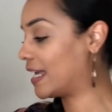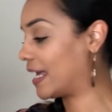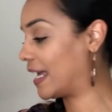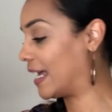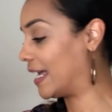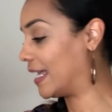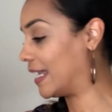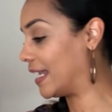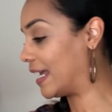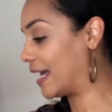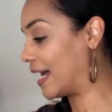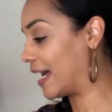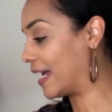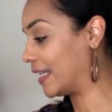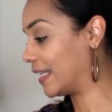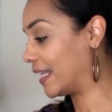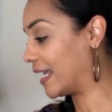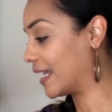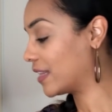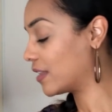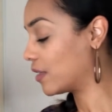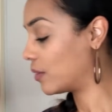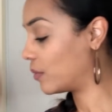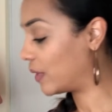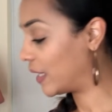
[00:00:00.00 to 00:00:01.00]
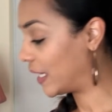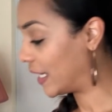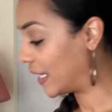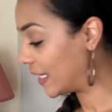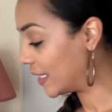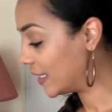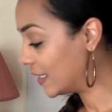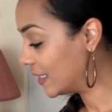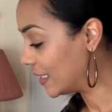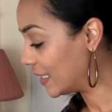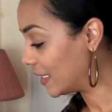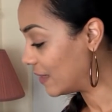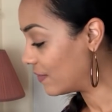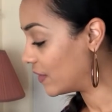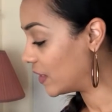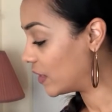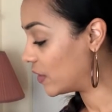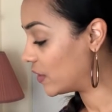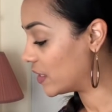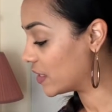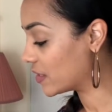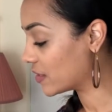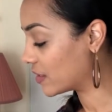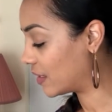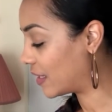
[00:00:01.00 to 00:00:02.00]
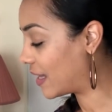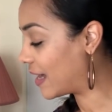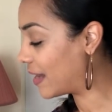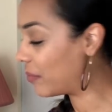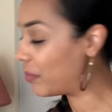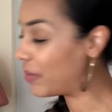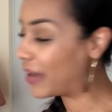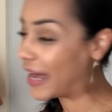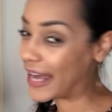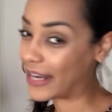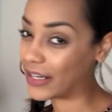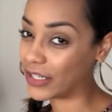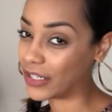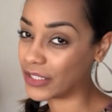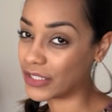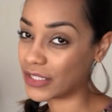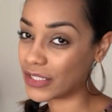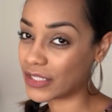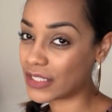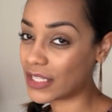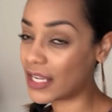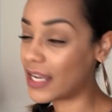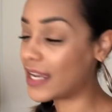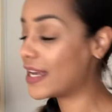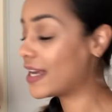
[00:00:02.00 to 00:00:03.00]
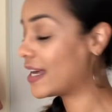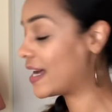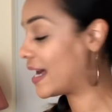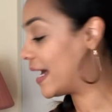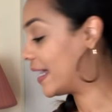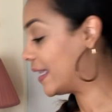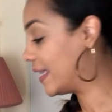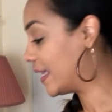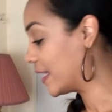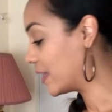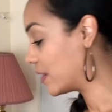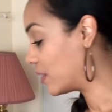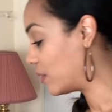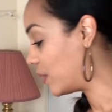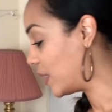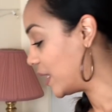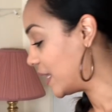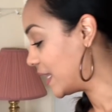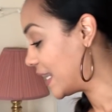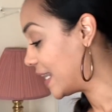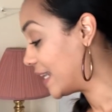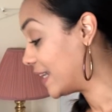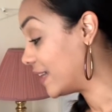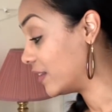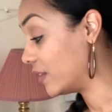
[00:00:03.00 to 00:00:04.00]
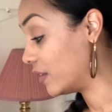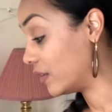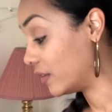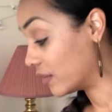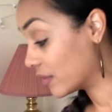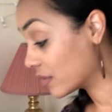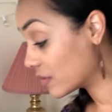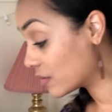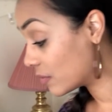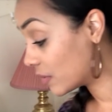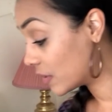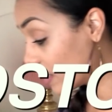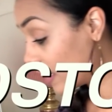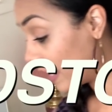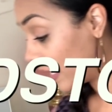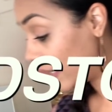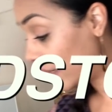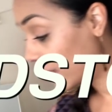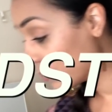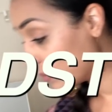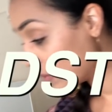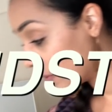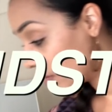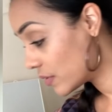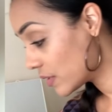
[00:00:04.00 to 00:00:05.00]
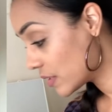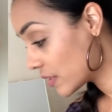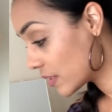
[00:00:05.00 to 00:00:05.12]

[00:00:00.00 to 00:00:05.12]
And I like the way, even though there's a lot of patterns, I like the way that it looks with the herringbone